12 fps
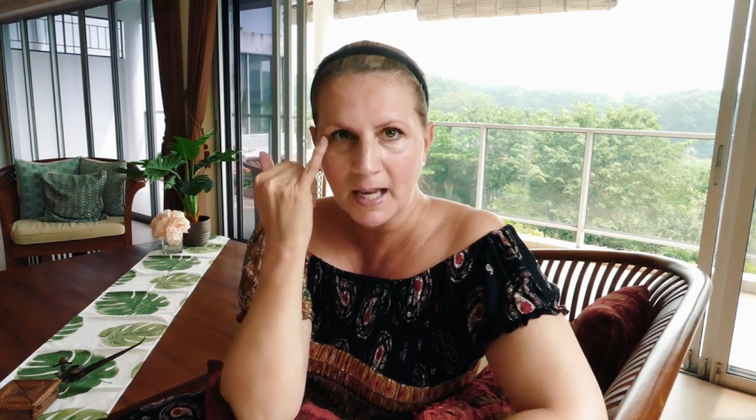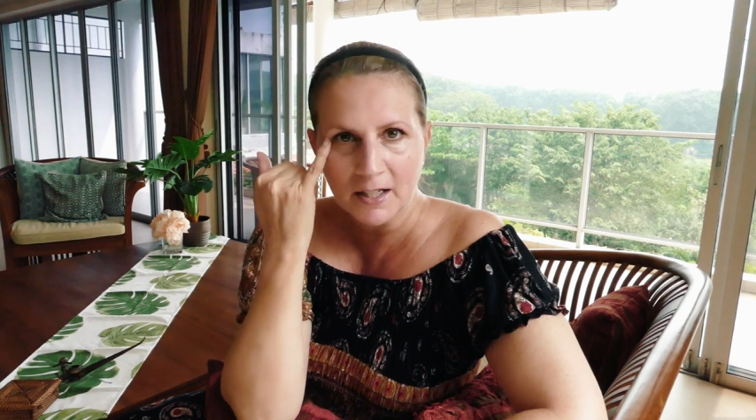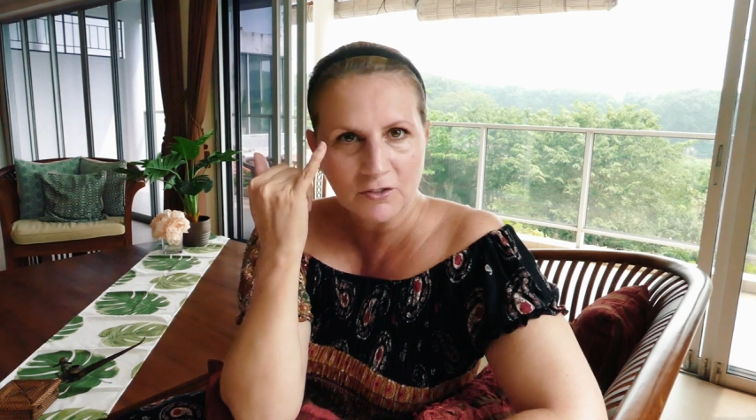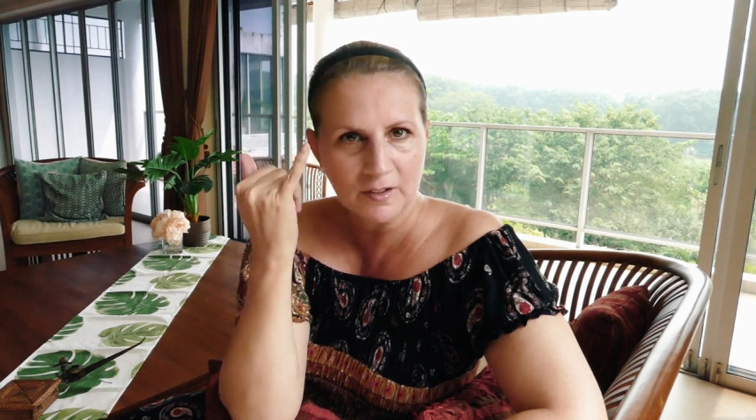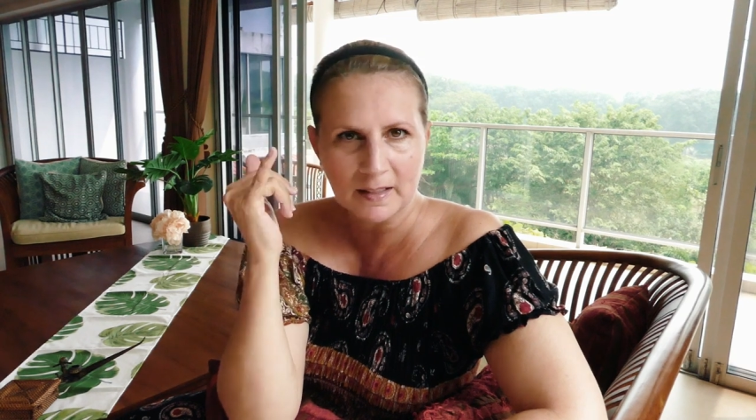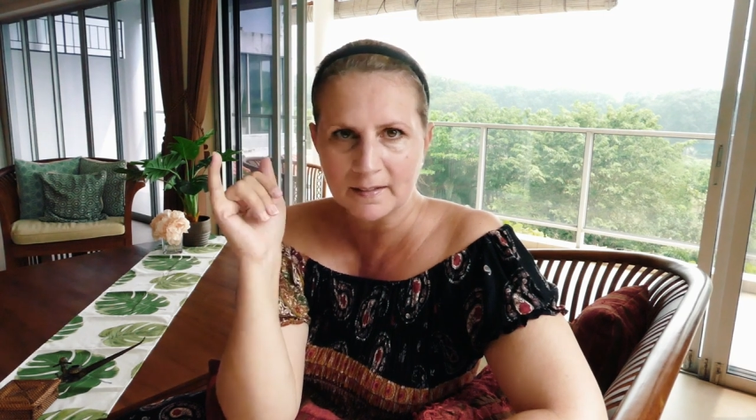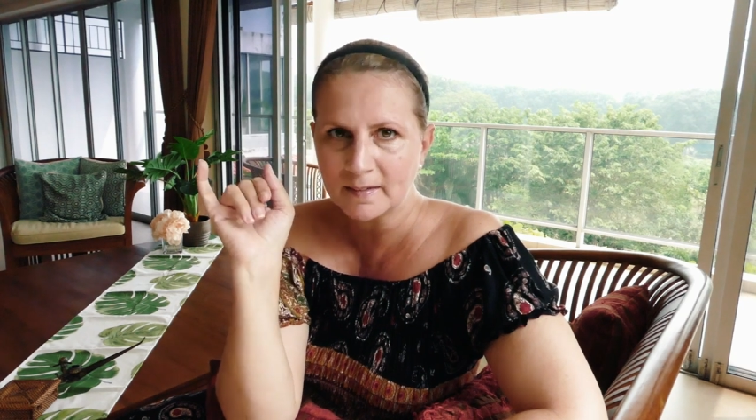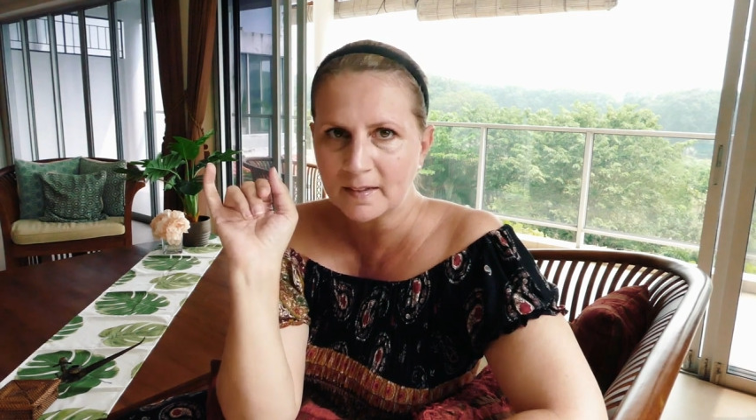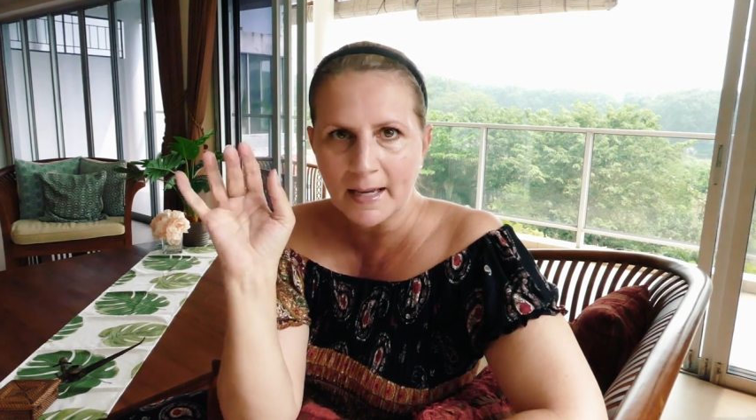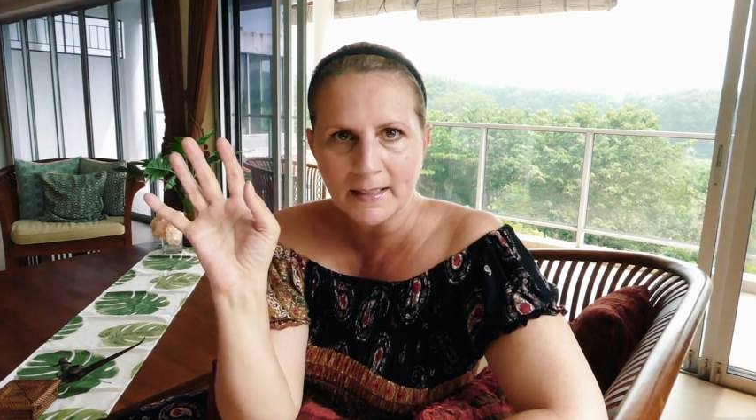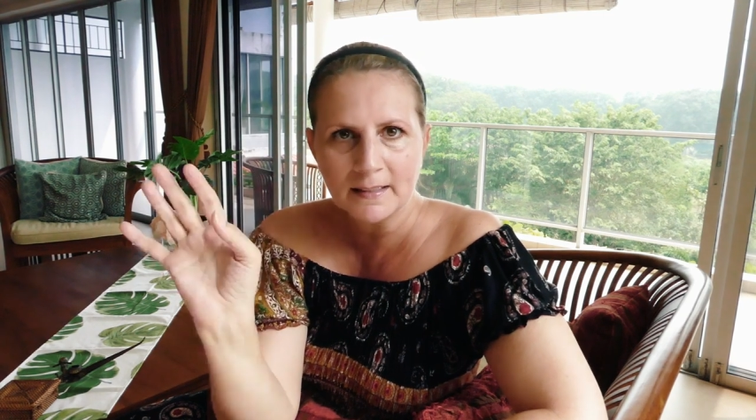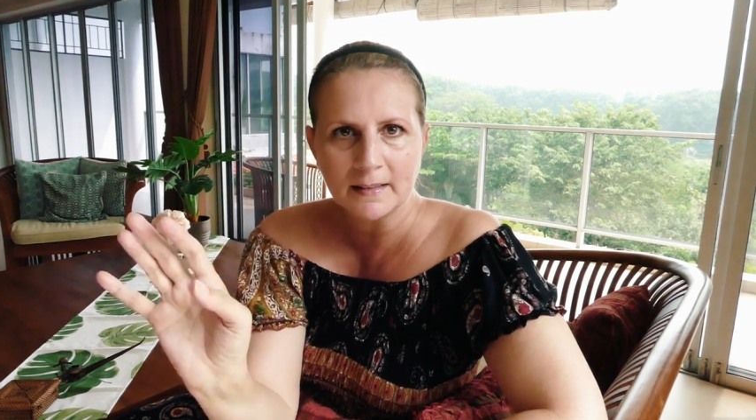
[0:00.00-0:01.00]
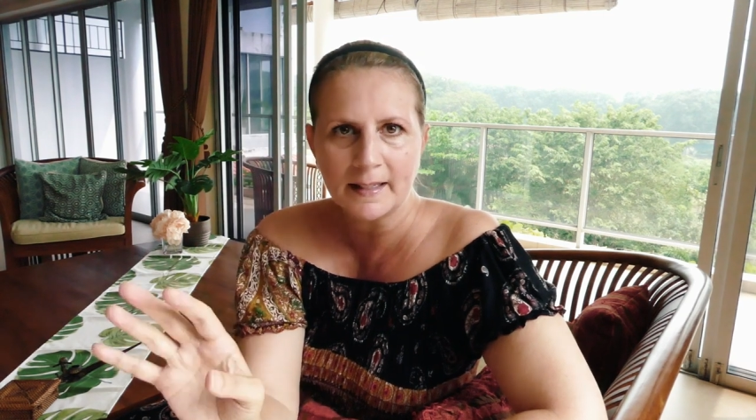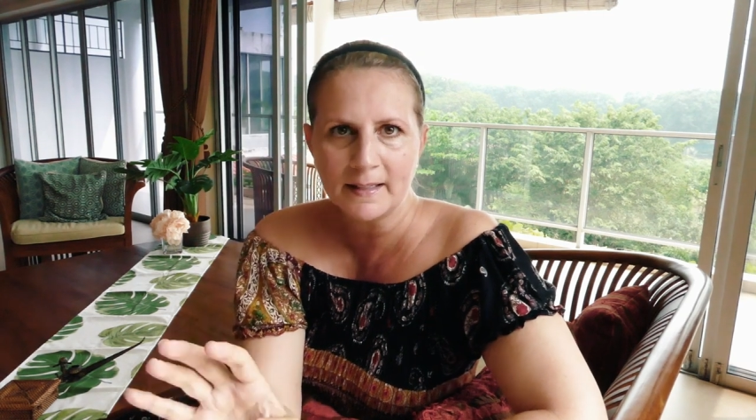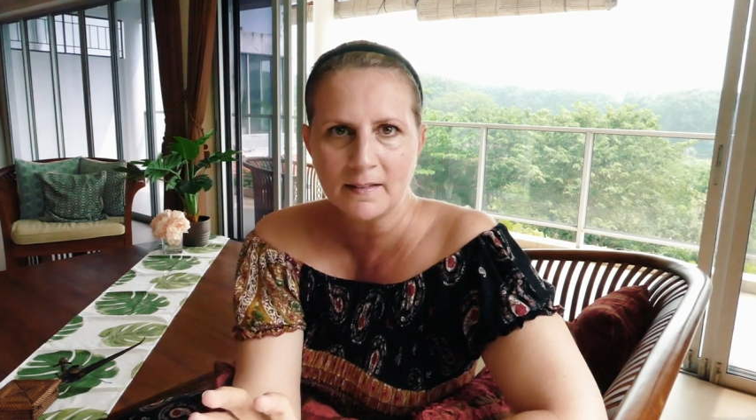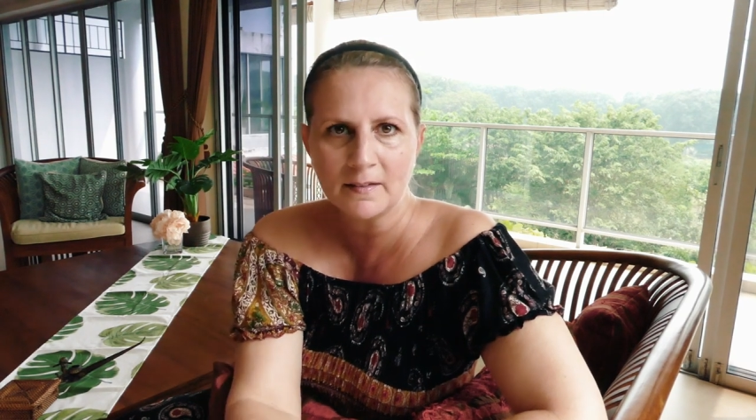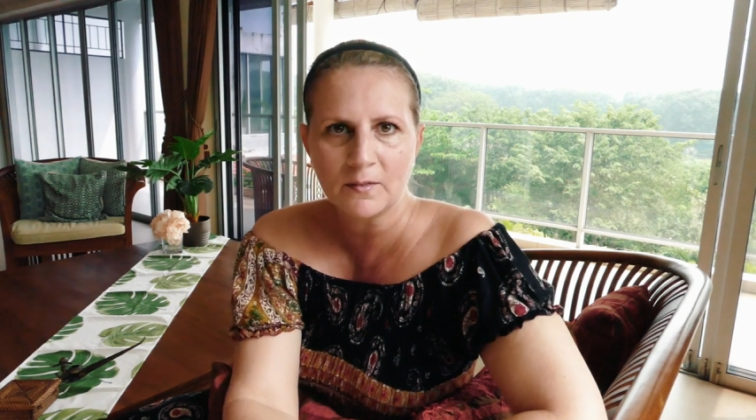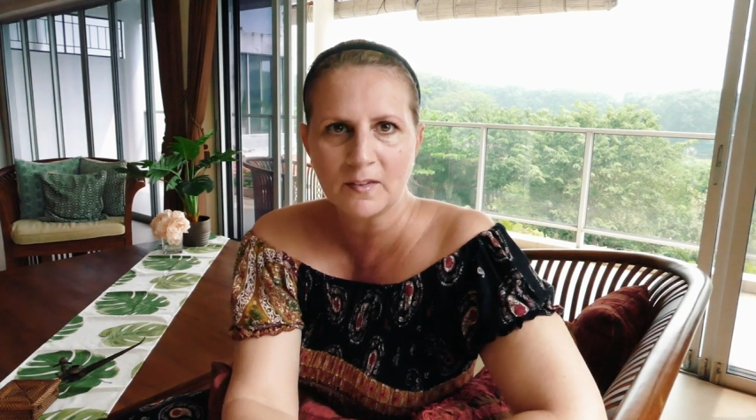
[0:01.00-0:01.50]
catch like a side glance of